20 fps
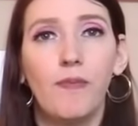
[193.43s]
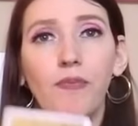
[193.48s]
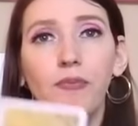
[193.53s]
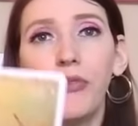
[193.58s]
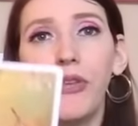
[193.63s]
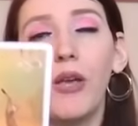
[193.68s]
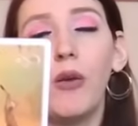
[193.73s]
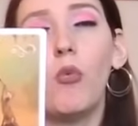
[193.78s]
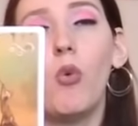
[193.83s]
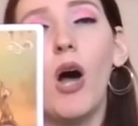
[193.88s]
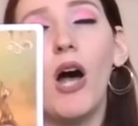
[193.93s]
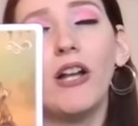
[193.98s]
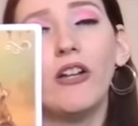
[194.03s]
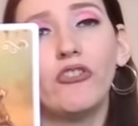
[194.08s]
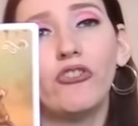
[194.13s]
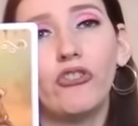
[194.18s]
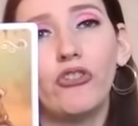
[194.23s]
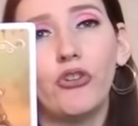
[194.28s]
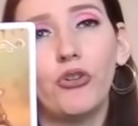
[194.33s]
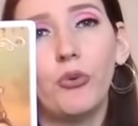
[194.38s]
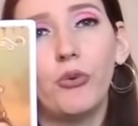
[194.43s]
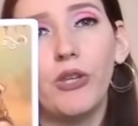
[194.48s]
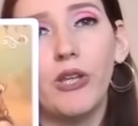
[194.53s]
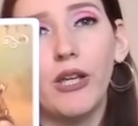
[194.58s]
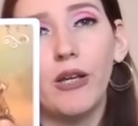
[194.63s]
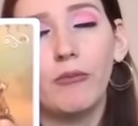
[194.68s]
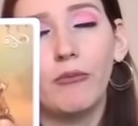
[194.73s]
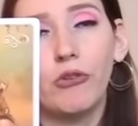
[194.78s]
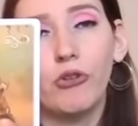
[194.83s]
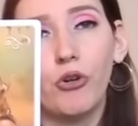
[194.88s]
They watch you,
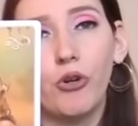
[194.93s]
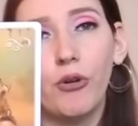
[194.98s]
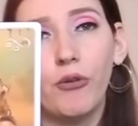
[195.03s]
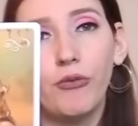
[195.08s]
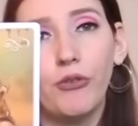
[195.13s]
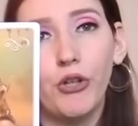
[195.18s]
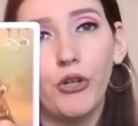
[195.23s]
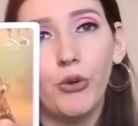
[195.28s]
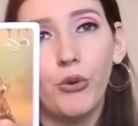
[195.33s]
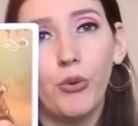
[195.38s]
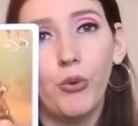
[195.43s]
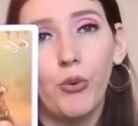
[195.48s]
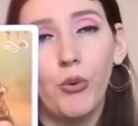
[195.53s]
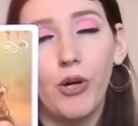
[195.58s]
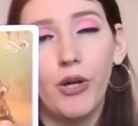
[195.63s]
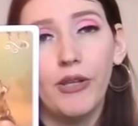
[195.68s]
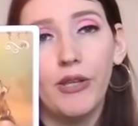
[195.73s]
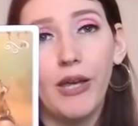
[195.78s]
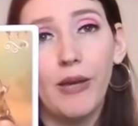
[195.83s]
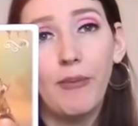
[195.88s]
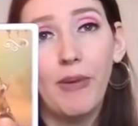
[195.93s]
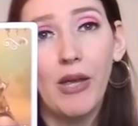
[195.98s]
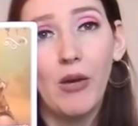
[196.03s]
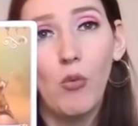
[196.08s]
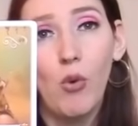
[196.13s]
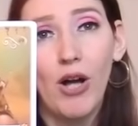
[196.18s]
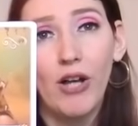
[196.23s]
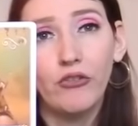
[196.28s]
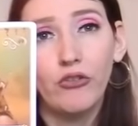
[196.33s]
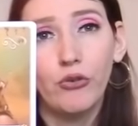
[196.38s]
they observe you, they may
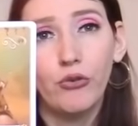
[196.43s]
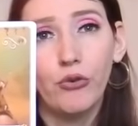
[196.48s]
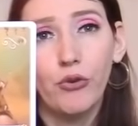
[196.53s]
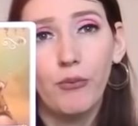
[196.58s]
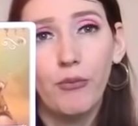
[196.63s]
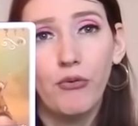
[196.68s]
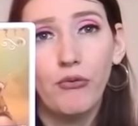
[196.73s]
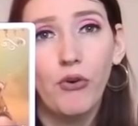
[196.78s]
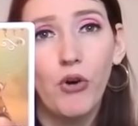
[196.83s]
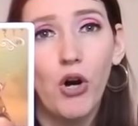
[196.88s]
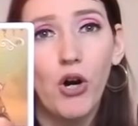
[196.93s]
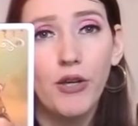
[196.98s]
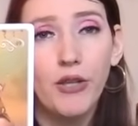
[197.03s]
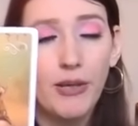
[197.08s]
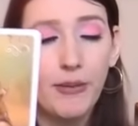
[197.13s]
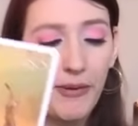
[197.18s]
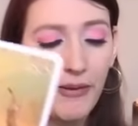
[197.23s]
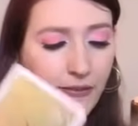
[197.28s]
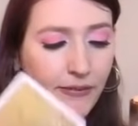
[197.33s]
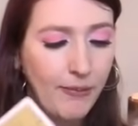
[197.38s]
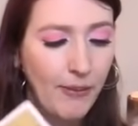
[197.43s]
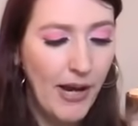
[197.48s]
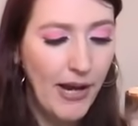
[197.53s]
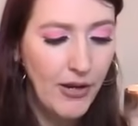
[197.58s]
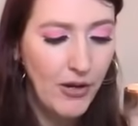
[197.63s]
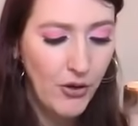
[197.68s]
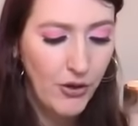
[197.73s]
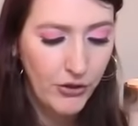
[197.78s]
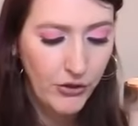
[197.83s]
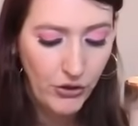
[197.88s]
watch you from afar, they may
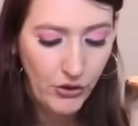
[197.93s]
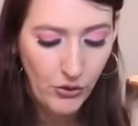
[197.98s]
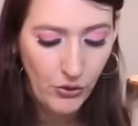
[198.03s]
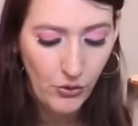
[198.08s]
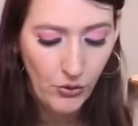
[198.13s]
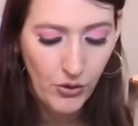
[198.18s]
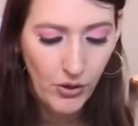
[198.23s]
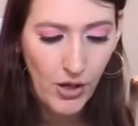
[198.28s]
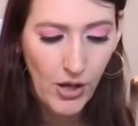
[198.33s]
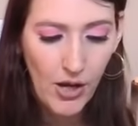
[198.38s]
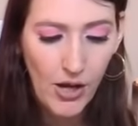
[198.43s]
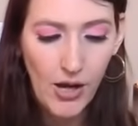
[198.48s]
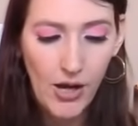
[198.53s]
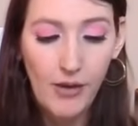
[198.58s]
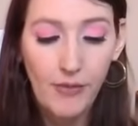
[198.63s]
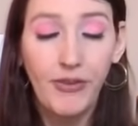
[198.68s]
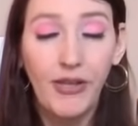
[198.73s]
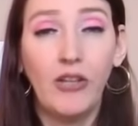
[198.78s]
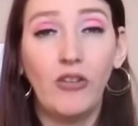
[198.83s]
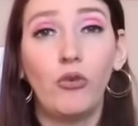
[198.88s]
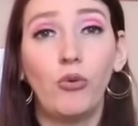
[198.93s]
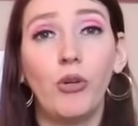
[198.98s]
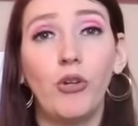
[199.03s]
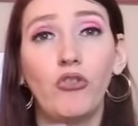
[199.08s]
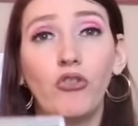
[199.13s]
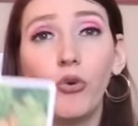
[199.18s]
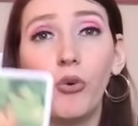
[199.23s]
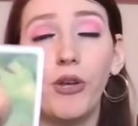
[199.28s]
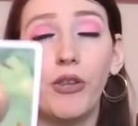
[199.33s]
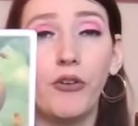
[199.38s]
spy on you. Uh, they do
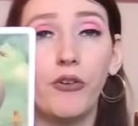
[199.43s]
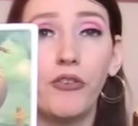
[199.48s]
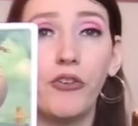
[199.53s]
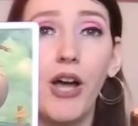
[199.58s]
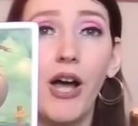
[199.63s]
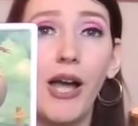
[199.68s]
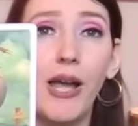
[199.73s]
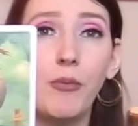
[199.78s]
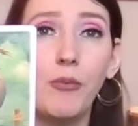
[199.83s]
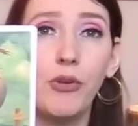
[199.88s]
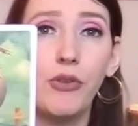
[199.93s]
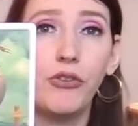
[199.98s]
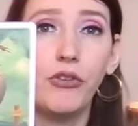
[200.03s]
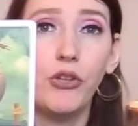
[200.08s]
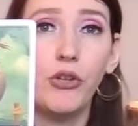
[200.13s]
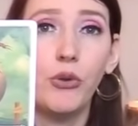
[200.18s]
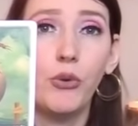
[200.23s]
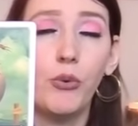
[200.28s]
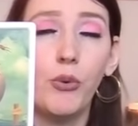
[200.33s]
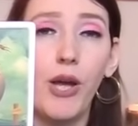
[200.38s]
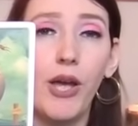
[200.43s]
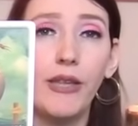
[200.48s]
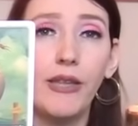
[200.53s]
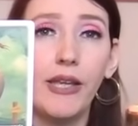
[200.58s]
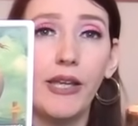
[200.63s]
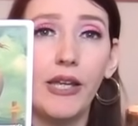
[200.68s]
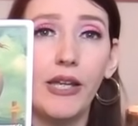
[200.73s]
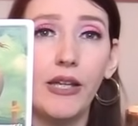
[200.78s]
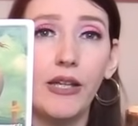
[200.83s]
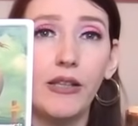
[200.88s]
enjoy their time with you, and
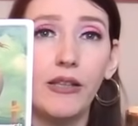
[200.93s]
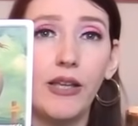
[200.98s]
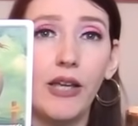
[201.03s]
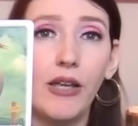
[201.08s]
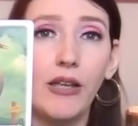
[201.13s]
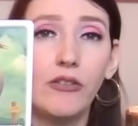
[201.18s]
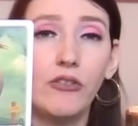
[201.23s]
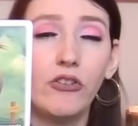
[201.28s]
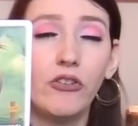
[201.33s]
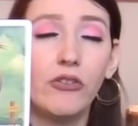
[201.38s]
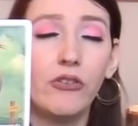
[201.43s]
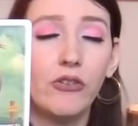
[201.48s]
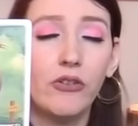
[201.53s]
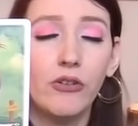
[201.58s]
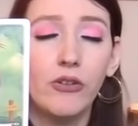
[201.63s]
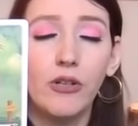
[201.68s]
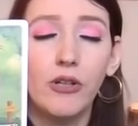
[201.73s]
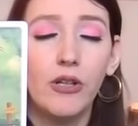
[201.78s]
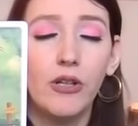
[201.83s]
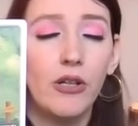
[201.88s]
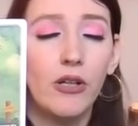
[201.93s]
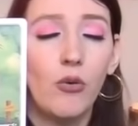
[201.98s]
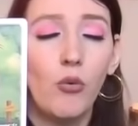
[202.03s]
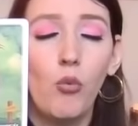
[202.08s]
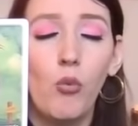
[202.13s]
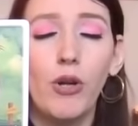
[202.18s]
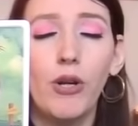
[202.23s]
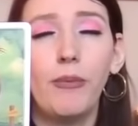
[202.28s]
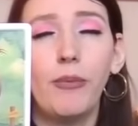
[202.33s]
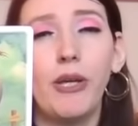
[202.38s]
they, they just
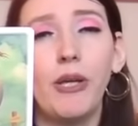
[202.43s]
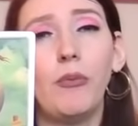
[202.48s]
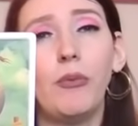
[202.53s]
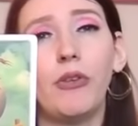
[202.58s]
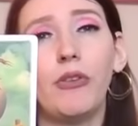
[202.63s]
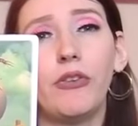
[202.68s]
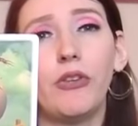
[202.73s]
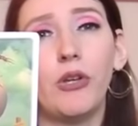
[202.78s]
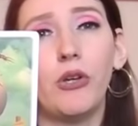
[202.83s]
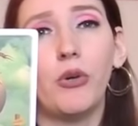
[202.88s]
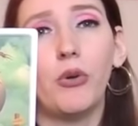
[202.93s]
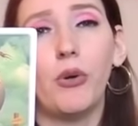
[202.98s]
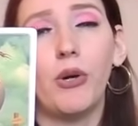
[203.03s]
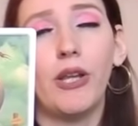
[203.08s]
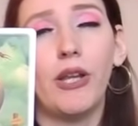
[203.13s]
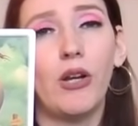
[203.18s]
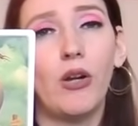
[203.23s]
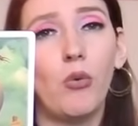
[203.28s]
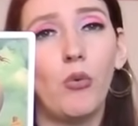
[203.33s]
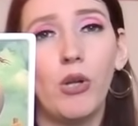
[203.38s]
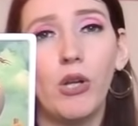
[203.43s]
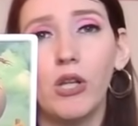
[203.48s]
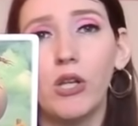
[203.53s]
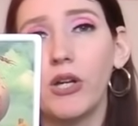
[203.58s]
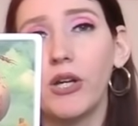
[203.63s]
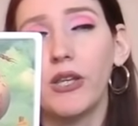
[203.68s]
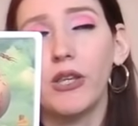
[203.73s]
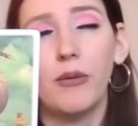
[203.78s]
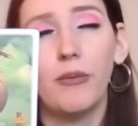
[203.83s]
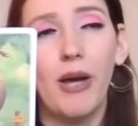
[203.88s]
want to be with you, and they don't want to
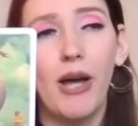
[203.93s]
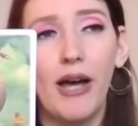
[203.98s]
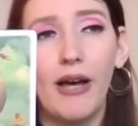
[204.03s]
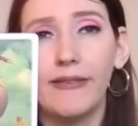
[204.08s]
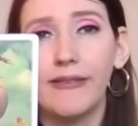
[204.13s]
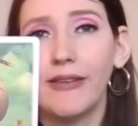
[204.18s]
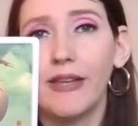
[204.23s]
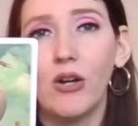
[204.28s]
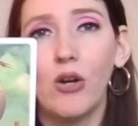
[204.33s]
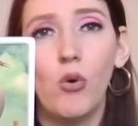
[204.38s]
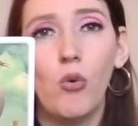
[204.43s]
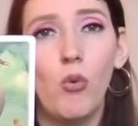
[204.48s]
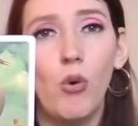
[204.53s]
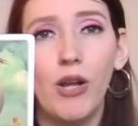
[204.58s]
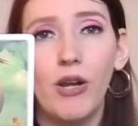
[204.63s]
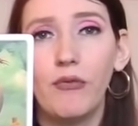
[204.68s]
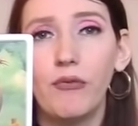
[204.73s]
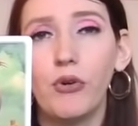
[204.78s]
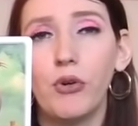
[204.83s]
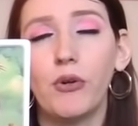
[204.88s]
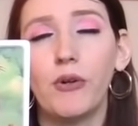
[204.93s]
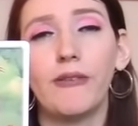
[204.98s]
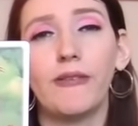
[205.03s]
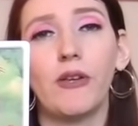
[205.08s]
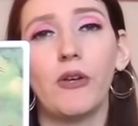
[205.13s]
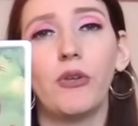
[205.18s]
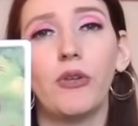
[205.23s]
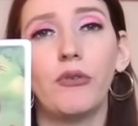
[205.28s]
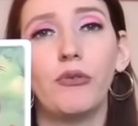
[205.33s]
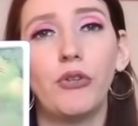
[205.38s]
look at the past. They don't want to focus
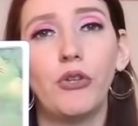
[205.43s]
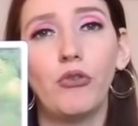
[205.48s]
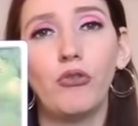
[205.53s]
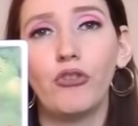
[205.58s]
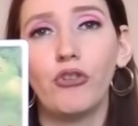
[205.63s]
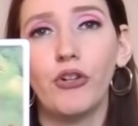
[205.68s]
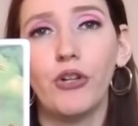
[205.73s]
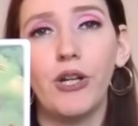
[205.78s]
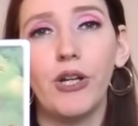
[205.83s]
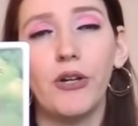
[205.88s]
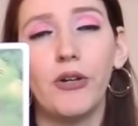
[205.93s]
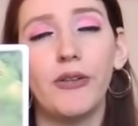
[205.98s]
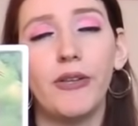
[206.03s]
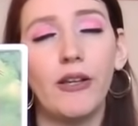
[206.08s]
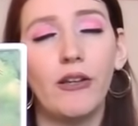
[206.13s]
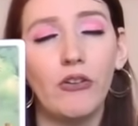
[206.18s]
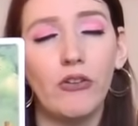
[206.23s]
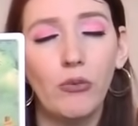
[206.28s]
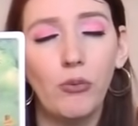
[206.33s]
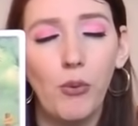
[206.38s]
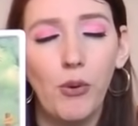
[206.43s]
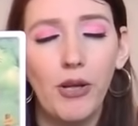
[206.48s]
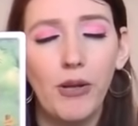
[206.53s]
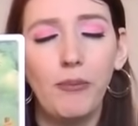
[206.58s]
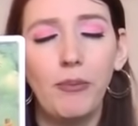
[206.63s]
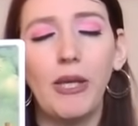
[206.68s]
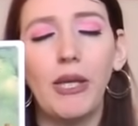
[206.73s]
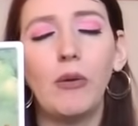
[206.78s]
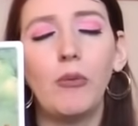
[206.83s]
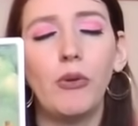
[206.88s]
on the future here. They just want to
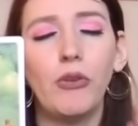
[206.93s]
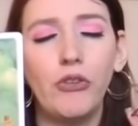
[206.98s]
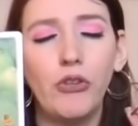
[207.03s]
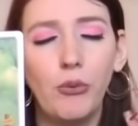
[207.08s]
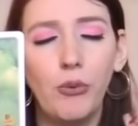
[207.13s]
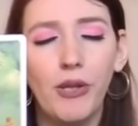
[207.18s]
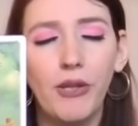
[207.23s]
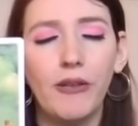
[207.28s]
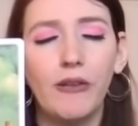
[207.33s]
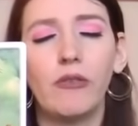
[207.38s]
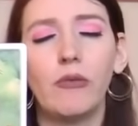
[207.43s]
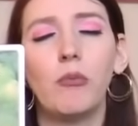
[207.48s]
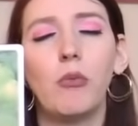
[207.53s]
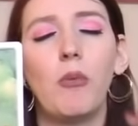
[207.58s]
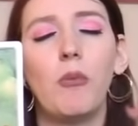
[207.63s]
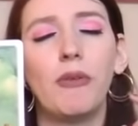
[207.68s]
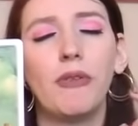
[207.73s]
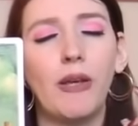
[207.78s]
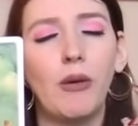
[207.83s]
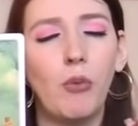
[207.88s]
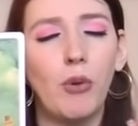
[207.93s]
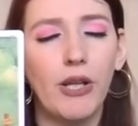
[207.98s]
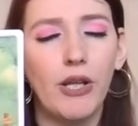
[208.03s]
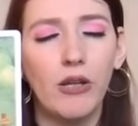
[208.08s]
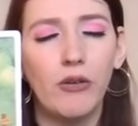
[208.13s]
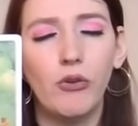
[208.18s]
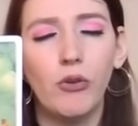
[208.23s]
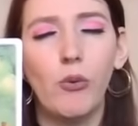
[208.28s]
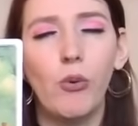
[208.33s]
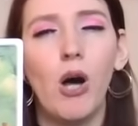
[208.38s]
be with you in this moment. They want to
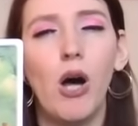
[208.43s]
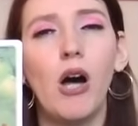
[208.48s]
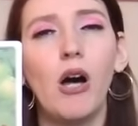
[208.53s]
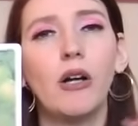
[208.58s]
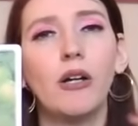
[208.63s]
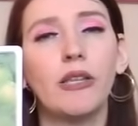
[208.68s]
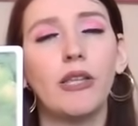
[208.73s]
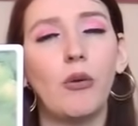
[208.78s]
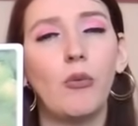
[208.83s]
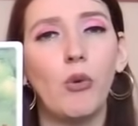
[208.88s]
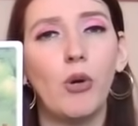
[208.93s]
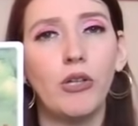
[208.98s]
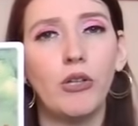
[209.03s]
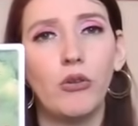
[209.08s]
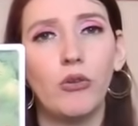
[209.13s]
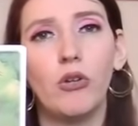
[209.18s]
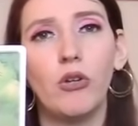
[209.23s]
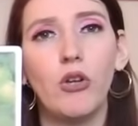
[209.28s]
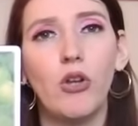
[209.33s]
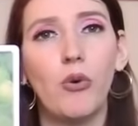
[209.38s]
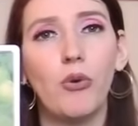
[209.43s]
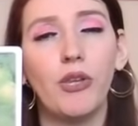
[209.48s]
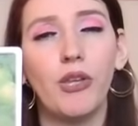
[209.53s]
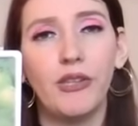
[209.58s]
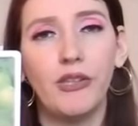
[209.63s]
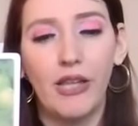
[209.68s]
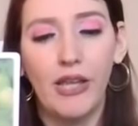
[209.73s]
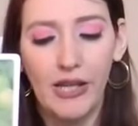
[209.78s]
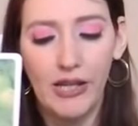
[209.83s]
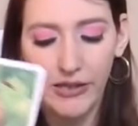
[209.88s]
give you a hug. They want you to know
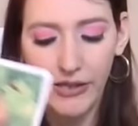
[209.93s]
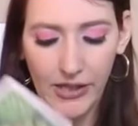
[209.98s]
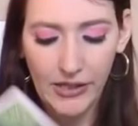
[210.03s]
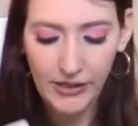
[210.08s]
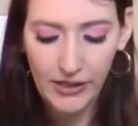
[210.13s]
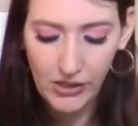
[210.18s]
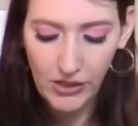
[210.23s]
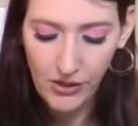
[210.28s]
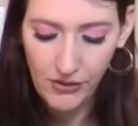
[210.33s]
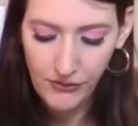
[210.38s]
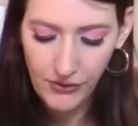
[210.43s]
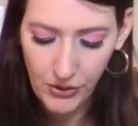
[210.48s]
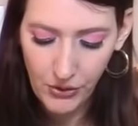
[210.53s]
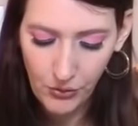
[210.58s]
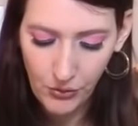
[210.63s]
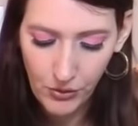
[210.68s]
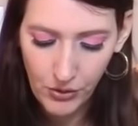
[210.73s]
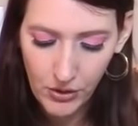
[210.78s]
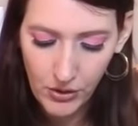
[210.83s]
that they, that they love you.